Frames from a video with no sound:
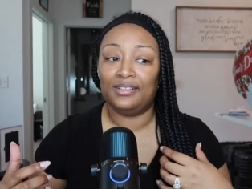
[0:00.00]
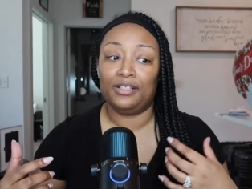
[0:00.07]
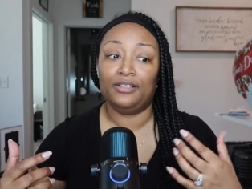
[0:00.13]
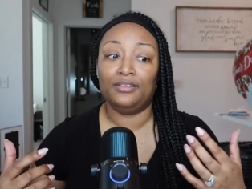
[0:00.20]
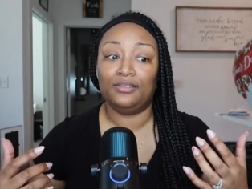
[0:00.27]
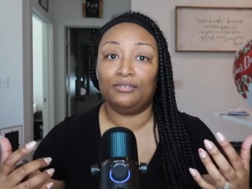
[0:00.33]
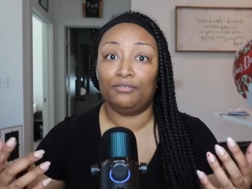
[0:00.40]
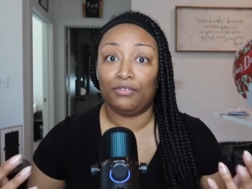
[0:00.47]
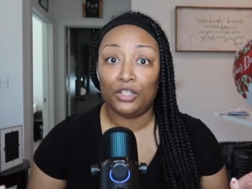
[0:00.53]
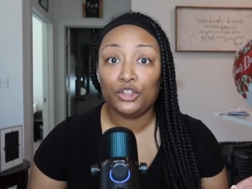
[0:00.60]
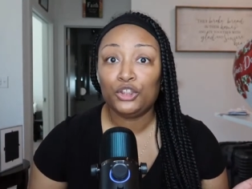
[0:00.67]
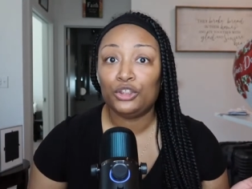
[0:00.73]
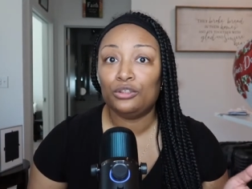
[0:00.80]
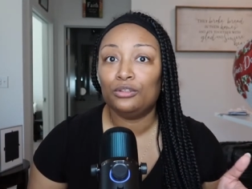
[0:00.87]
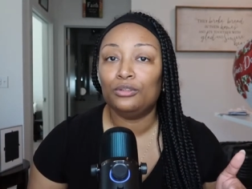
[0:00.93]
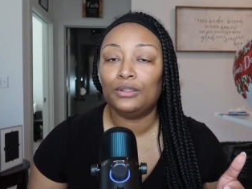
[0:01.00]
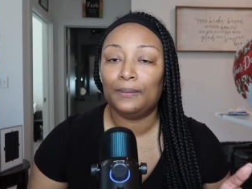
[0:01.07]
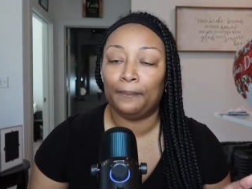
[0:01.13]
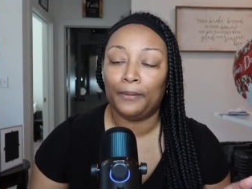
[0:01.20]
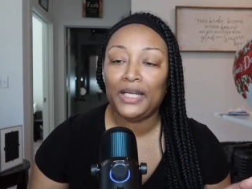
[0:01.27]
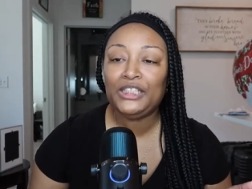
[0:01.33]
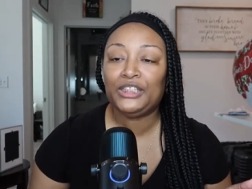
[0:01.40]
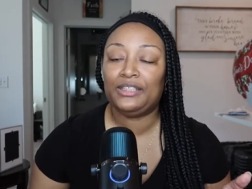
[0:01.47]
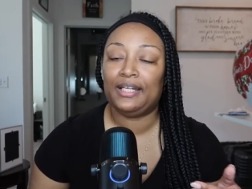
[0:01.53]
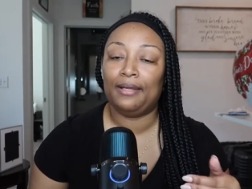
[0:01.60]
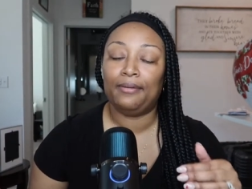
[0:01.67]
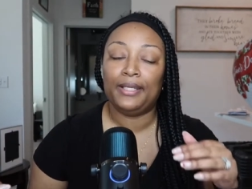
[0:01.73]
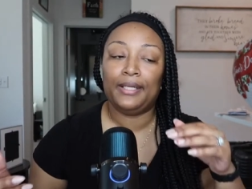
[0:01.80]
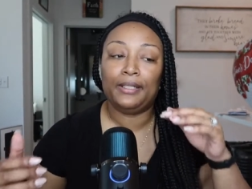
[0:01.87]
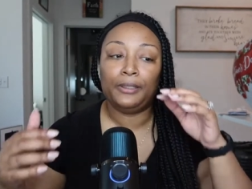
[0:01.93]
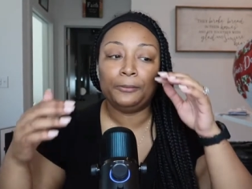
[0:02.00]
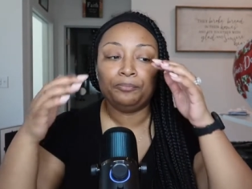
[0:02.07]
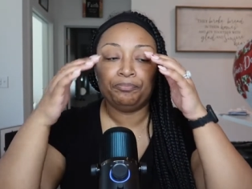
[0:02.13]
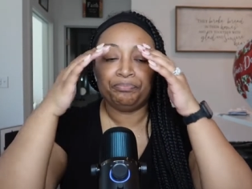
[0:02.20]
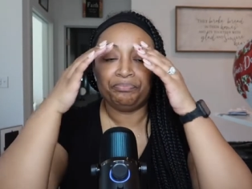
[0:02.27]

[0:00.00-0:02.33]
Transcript: There's functional depression out here.